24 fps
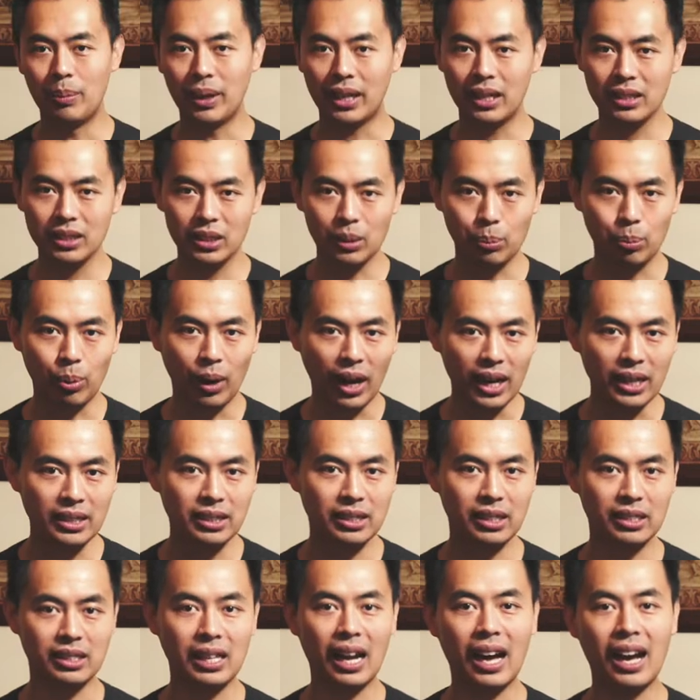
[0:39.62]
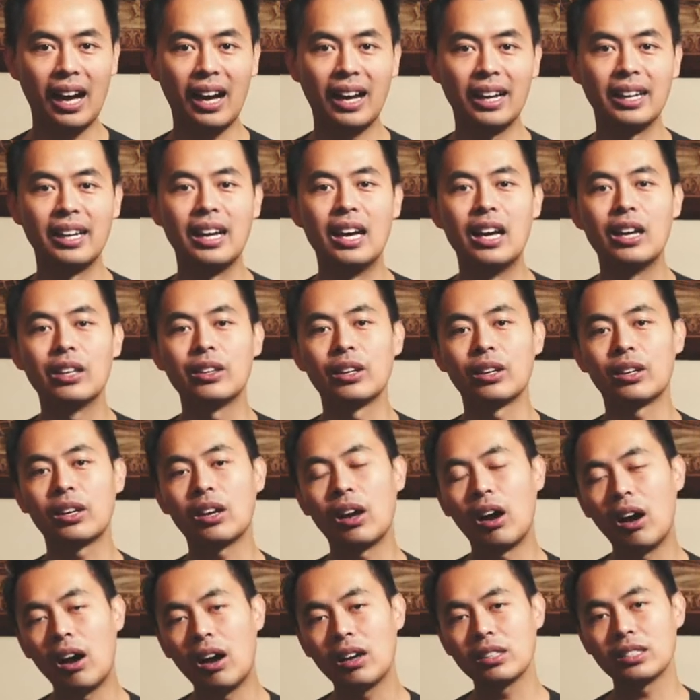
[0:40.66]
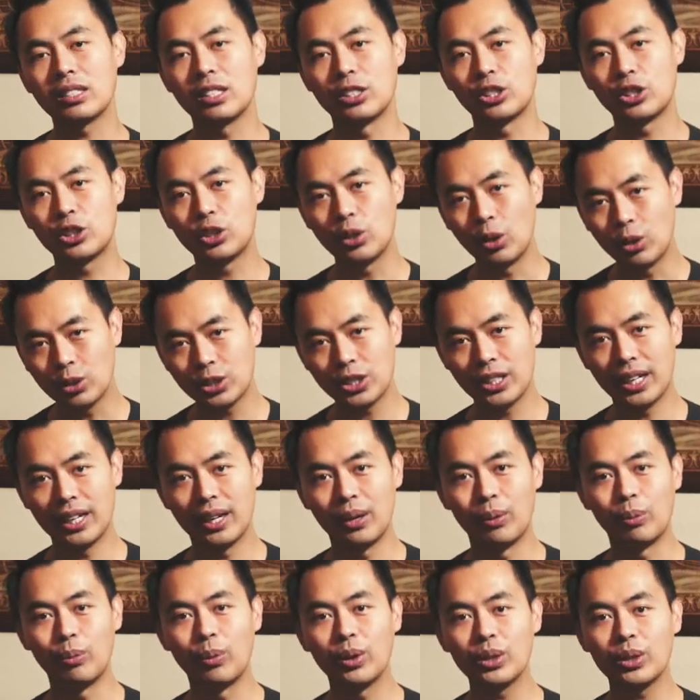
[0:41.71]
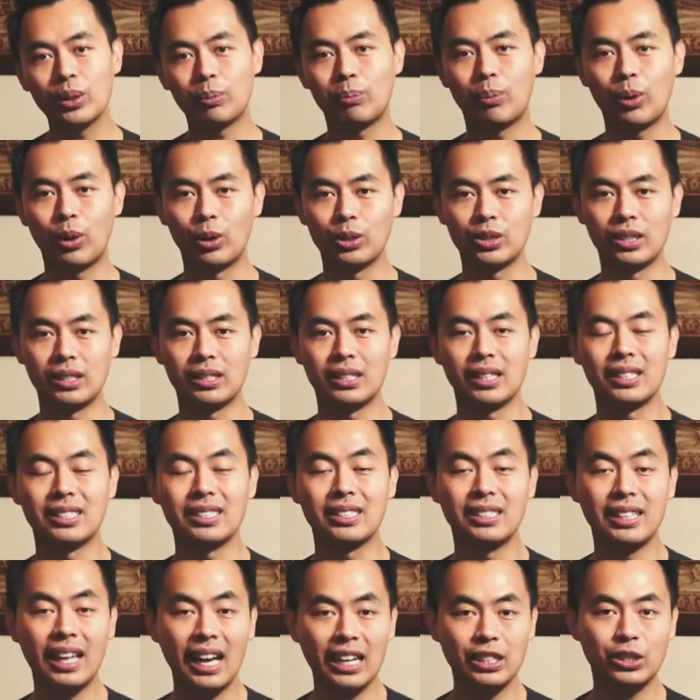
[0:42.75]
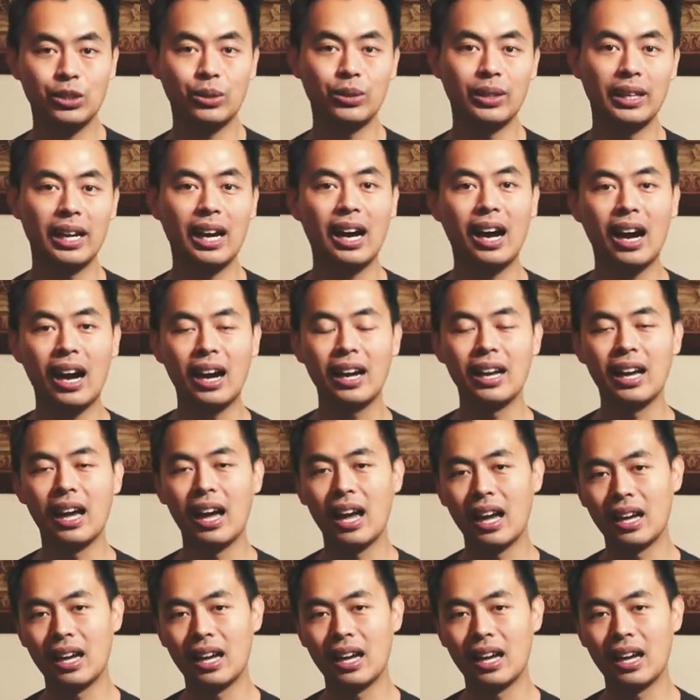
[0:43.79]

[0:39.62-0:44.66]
Because the price is high, the cost associated with the purchase is naturally high